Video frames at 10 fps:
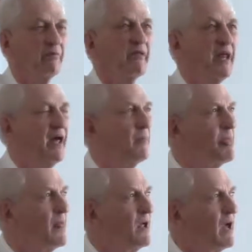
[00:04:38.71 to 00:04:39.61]
from the
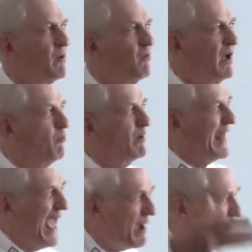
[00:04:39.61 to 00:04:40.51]
dead?
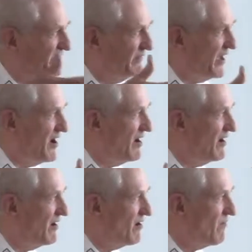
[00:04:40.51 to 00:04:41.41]
What happened there?